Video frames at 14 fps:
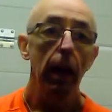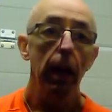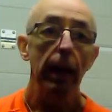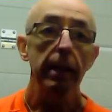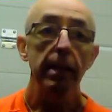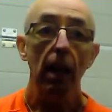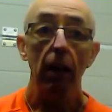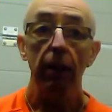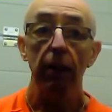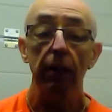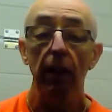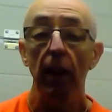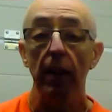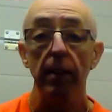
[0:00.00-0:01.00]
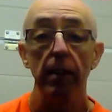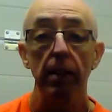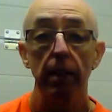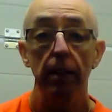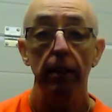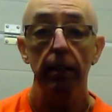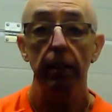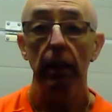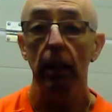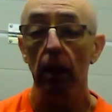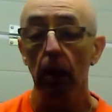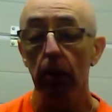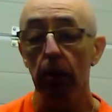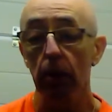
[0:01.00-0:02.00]
Eat healthy fats, your
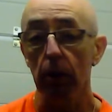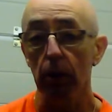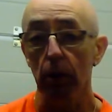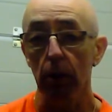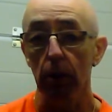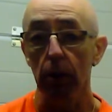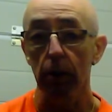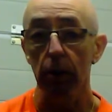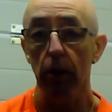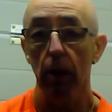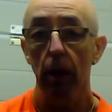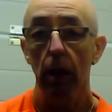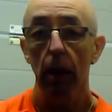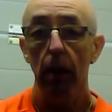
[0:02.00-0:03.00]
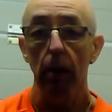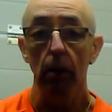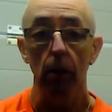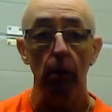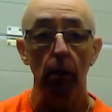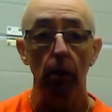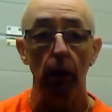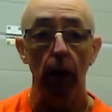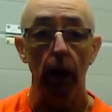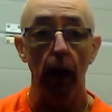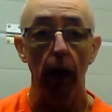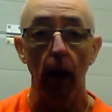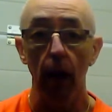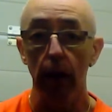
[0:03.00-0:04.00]
coconut oils, your
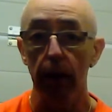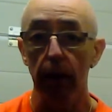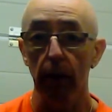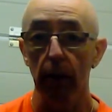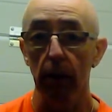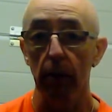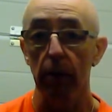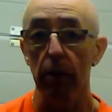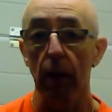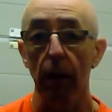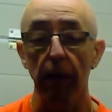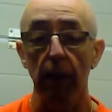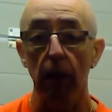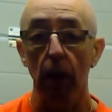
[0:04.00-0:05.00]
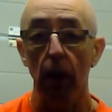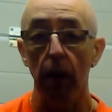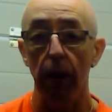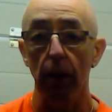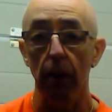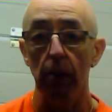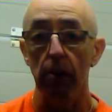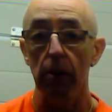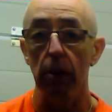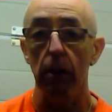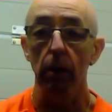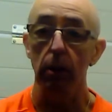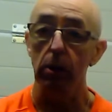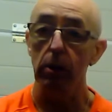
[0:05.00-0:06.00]
olive oils, avocados,
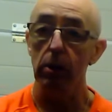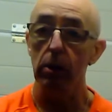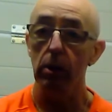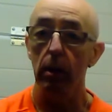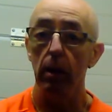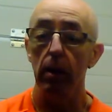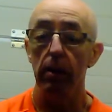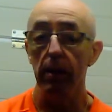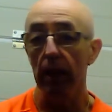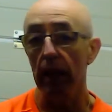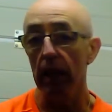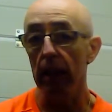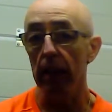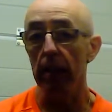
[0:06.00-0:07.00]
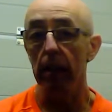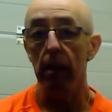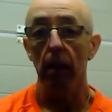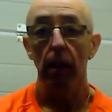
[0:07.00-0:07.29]
nuts, seeds.